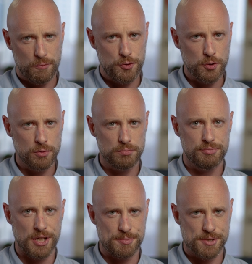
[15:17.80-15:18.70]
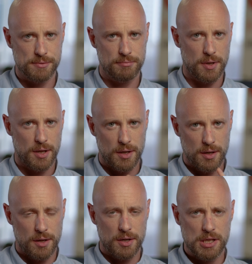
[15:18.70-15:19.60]
Few tips.
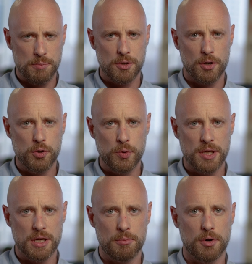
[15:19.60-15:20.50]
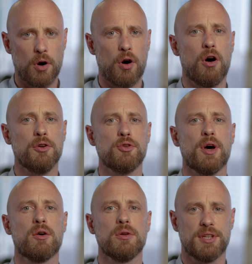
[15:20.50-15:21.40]
Keep your UAE number on you
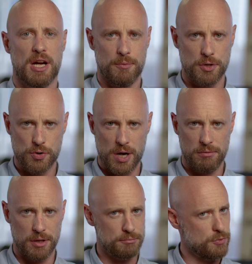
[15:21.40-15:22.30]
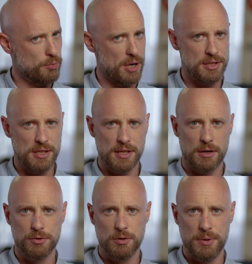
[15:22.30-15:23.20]
at all time when traveling. You might need that
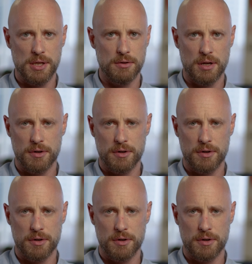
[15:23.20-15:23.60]
OTP, you never